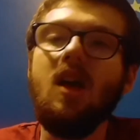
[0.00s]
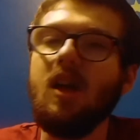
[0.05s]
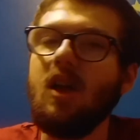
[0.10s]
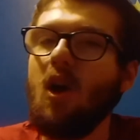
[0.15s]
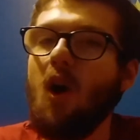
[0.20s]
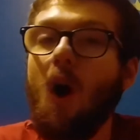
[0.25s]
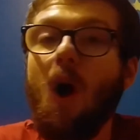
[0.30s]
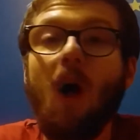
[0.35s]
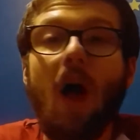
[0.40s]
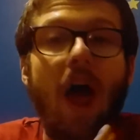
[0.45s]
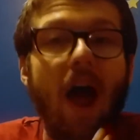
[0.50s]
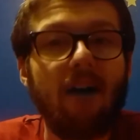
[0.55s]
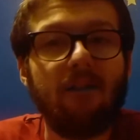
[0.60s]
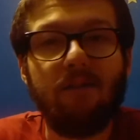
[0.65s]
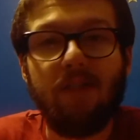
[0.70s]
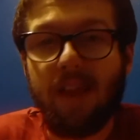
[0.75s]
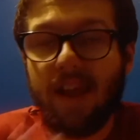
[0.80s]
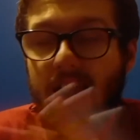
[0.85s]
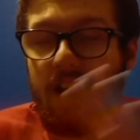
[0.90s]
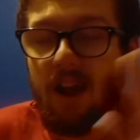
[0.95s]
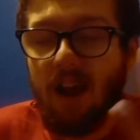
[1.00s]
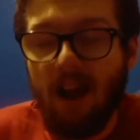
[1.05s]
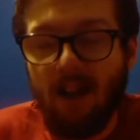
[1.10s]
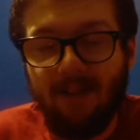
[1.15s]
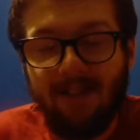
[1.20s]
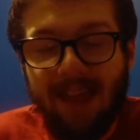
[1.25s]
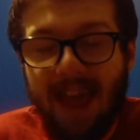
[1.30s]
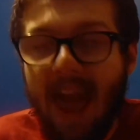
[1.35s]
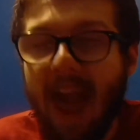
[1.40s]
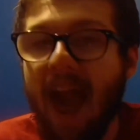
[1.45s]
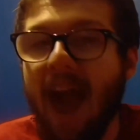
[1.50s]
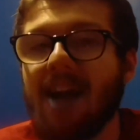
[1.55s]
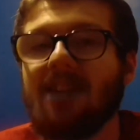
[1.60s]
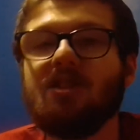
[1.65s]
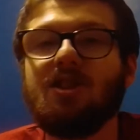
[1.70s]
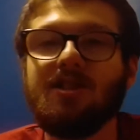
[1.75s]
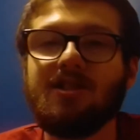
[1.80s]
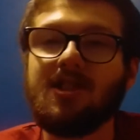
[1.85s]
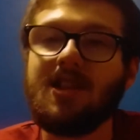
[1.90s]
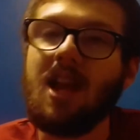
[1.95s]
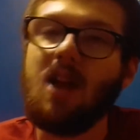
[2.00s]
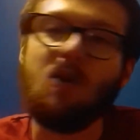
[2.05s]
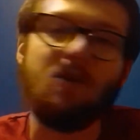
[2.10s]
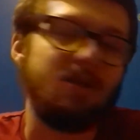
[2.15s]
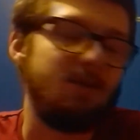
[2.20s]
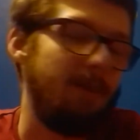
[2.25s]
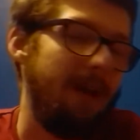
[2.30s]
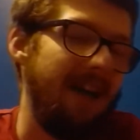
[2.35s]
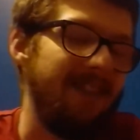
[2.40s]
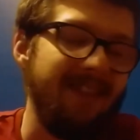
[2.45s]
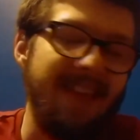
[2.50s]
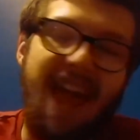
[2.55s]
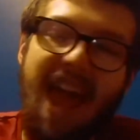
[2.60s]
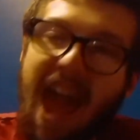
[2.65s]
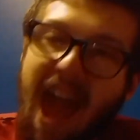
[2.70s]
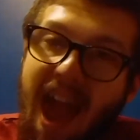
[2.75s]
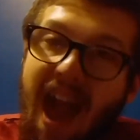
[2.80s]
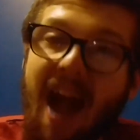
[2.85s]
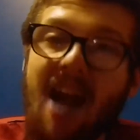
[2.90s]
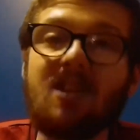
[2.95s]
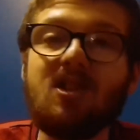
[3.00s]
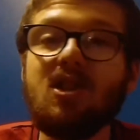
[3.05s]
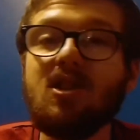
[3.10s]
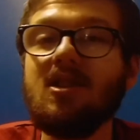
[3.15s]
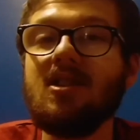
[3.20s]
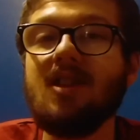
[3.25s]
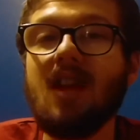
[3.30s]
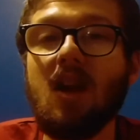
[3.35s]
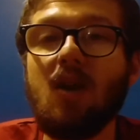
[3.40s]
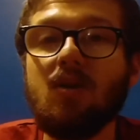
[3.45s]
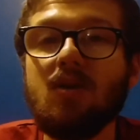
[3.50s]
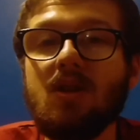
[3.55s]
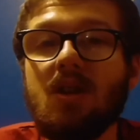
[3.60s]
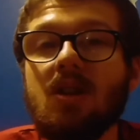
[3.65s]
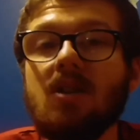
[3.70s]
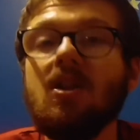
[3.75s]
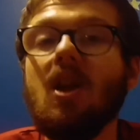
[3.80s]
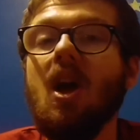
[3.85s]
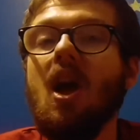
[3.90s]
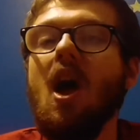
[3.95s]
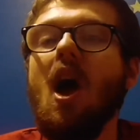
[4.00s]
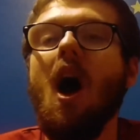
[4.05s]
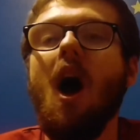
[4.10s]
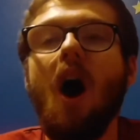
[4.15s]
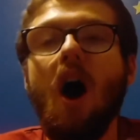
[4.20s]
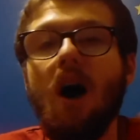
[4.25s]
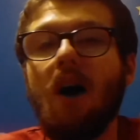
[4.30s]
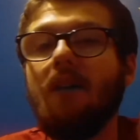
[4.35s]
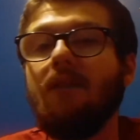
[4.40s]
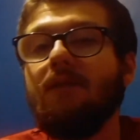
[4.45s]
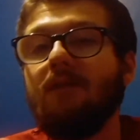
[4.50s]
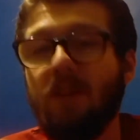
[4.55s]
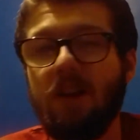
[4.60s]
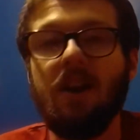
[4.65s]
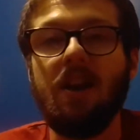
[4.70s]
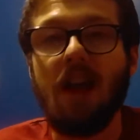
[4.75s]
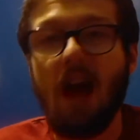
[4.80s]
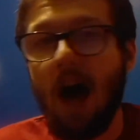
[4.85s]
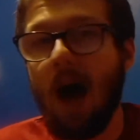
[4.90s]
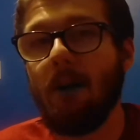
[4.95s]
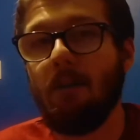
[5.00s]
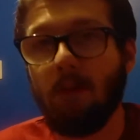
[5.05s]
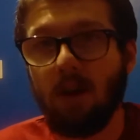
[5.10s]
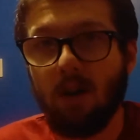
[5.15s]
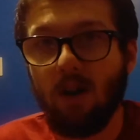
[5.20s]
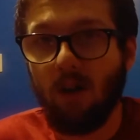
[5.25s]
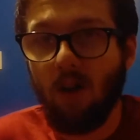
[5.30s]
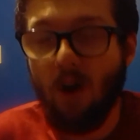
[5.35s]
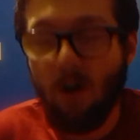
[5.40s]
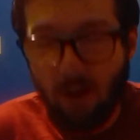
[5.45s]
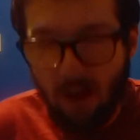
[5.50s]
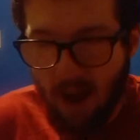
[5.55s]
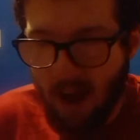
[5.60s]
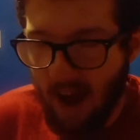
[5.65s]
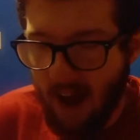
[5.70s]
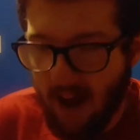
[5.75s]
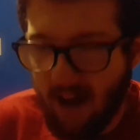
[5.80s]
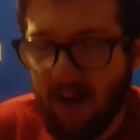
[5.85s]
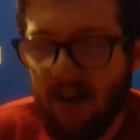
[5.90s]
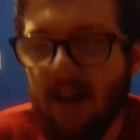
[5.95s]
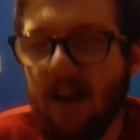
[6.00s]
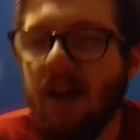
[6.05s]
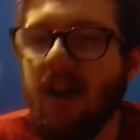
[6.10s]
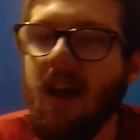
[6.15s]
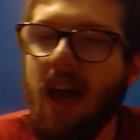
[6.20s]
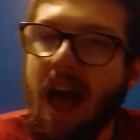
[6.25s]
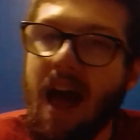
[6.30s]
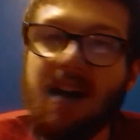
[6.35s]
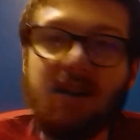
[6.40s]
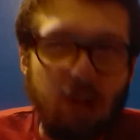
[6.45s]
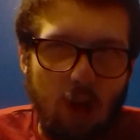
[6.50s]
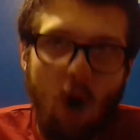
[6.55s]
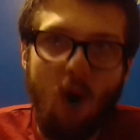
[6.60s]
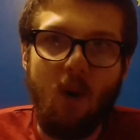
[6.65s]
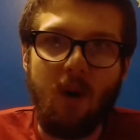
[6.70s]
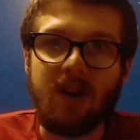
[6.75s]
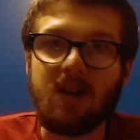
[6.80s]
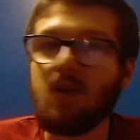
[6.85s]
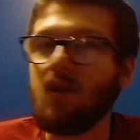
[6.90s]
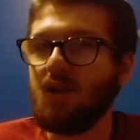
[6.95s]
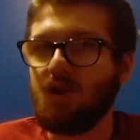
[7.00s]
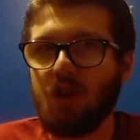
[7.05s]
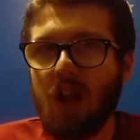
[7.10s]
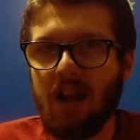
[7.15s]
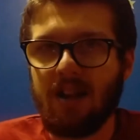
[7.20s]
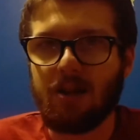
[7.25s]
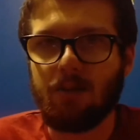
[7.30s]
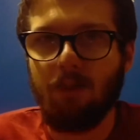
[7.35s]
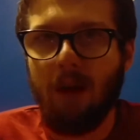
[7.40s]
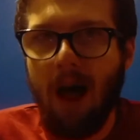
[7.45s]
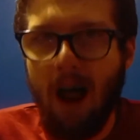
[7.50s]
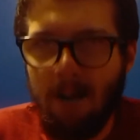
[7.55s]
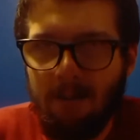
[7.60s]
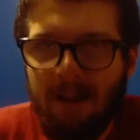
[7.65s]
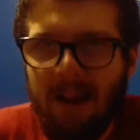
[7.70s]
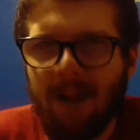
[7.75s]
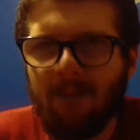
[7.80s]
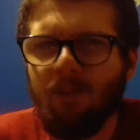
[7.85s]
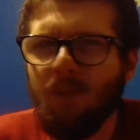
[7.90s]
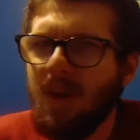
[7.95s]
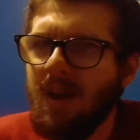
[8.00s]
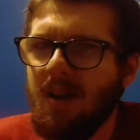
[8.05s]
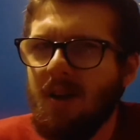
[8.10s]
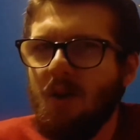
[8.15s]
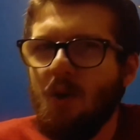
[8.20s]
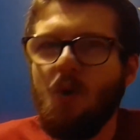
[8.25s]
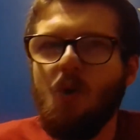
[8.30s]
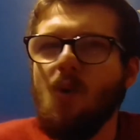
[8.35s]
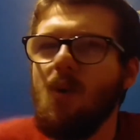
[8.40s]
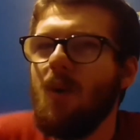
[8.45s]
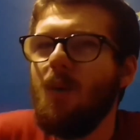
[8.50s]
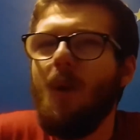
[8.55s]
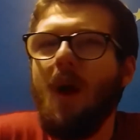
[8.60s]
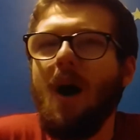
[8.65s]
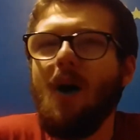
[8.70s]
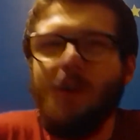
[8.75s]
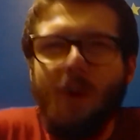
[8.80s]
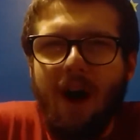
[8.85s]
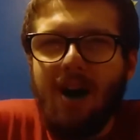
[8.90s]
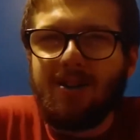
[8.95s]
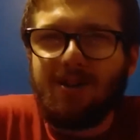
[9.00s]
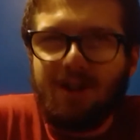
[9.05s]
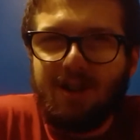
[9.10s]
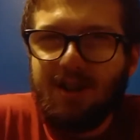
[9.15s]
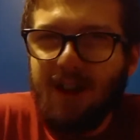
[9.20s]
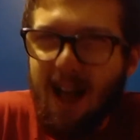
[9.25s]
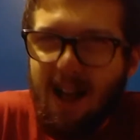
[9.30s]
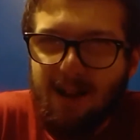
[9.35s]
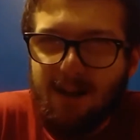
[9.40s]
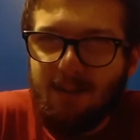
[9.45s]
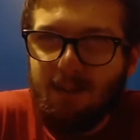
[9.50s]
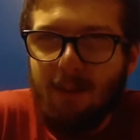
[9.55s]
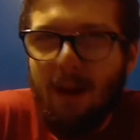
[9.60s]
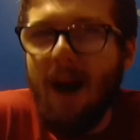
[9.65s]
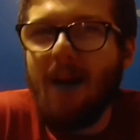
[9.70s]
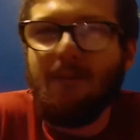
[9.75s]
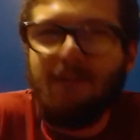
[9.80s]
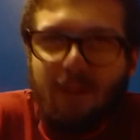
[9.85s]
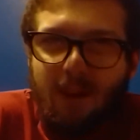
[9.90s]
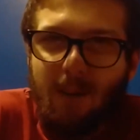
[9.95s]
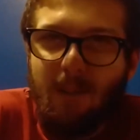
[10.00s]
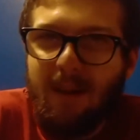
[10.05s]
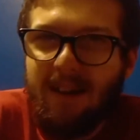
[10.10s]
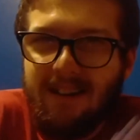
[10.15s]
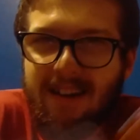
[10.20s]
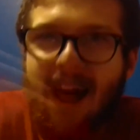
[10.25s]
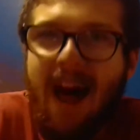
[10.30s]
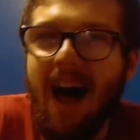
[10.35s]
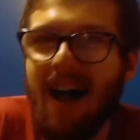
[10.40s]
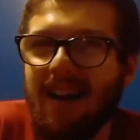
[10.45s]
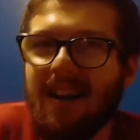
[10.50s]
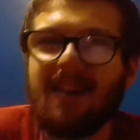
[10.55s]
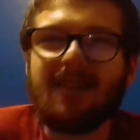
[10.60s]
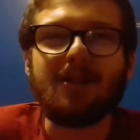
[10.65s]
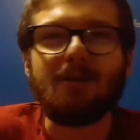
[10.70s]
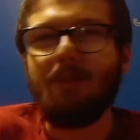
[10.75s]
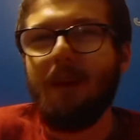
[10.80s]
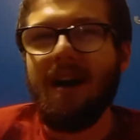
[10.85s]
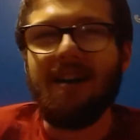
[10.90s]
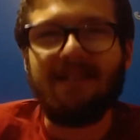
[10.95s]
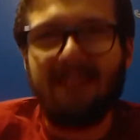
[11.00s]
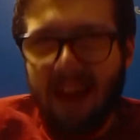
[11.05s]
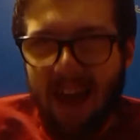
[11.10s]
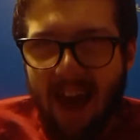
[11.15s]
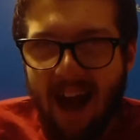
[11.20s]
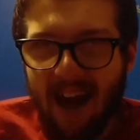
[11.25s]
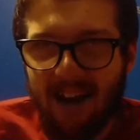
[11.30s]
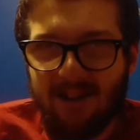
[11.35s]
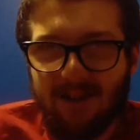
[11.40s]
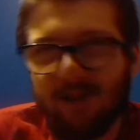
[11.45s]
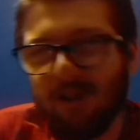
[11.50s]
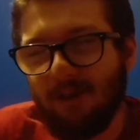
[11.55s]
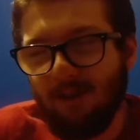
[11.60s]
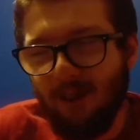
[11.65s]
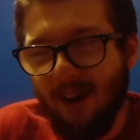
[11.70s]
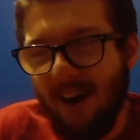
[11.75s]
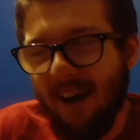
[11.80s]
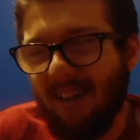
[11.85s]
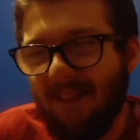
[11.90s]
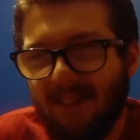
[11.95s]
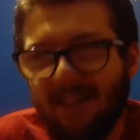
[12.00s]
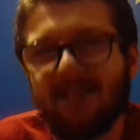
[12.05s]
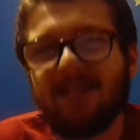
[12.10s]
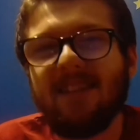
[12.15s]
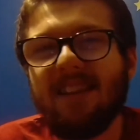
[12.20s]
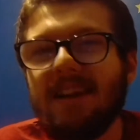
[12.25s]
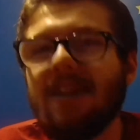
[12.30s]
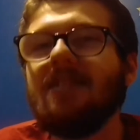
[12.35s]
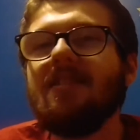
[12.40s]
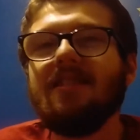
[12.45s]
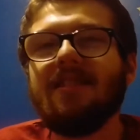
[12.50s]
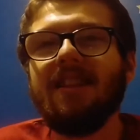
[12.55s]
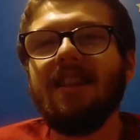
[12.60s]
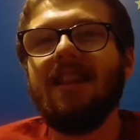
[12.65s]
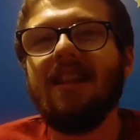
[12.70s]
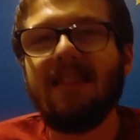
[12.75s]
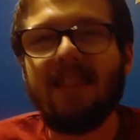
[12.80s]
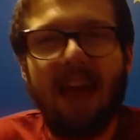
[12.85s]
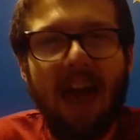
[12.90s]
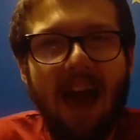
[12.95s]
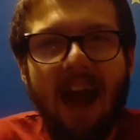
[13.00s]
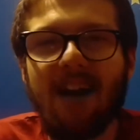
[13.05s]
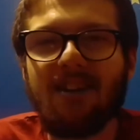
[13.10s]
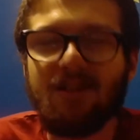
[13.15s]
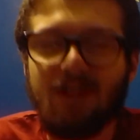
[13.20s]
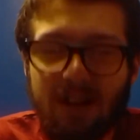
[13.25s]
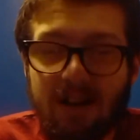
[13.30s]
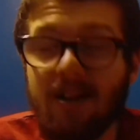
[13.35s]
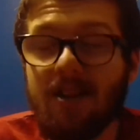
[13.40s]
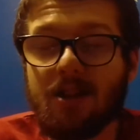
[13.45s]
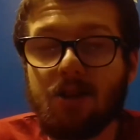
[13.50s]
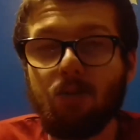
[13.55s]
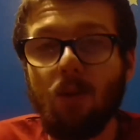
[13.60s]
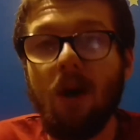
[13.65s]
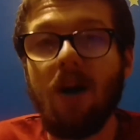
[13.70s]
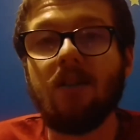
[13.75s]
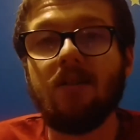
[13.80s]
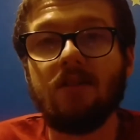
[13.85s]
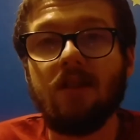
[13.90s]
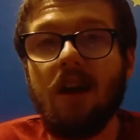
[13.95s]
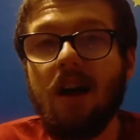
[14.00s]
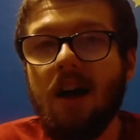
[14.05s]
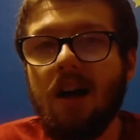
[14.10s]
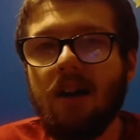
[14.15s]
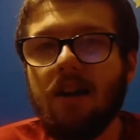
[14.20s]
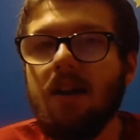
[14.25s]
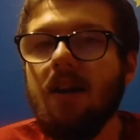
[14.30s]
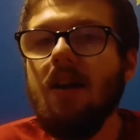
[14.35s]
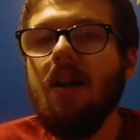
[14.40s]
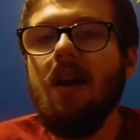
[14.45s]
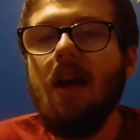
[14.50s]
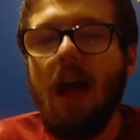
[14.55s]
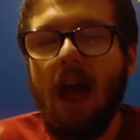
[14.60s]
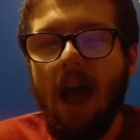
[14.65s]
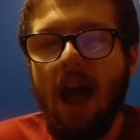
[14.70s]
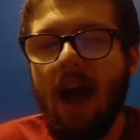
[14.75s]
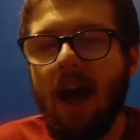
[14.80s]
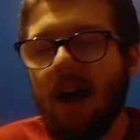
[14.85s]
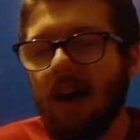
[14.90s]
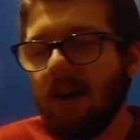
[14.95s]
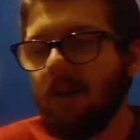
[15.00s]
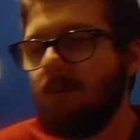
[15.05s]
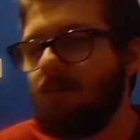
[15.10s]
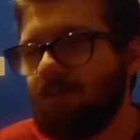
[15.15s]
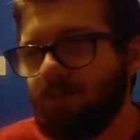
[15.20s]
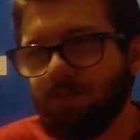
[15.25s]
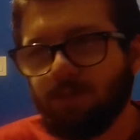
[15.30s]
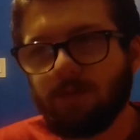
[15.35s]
you all have the action sequence. Man, the action sequences are phenomenal. Okay, as always for James Bond. I mean, who would want to watch a James Bond film and not expect action, right? The action is well done, and